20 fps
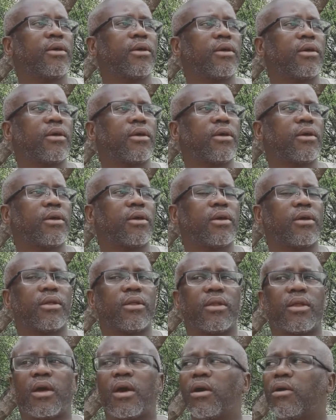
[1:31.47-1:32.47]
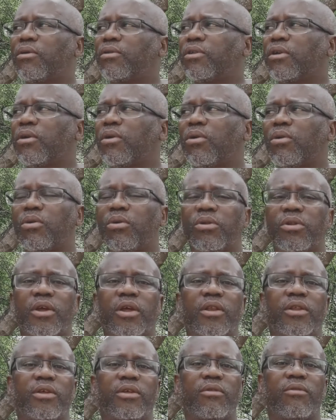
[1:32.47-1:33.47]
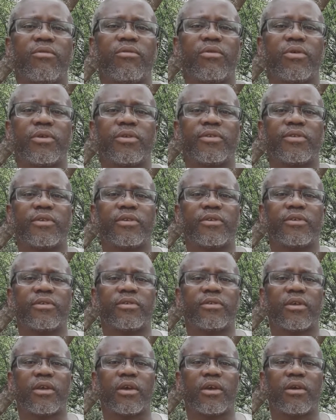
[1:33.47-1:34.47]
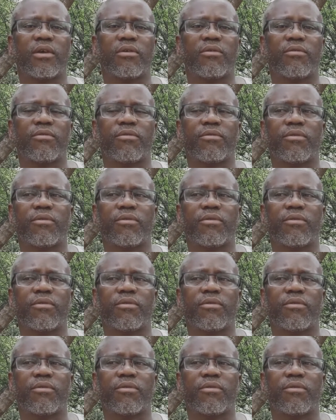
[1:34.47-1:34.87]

and how the colonial influences have